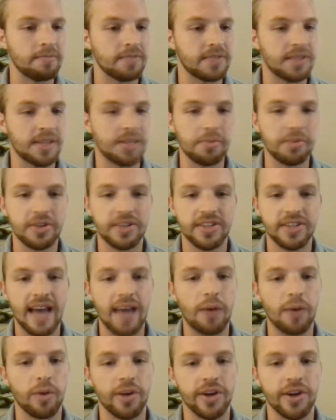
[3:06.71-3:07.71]
similar to
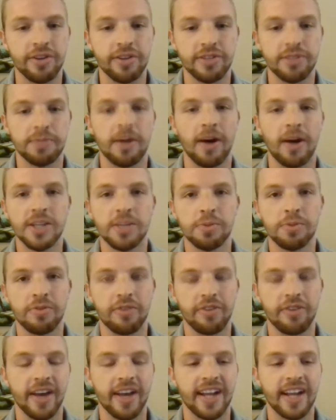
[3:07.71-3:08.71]
that, where you're responsible
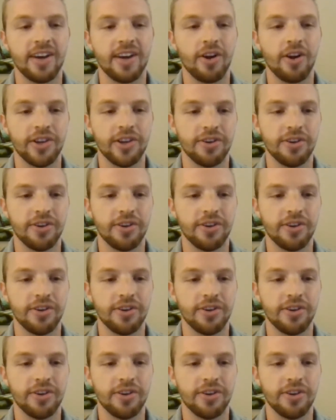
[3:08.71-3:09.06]
for getting all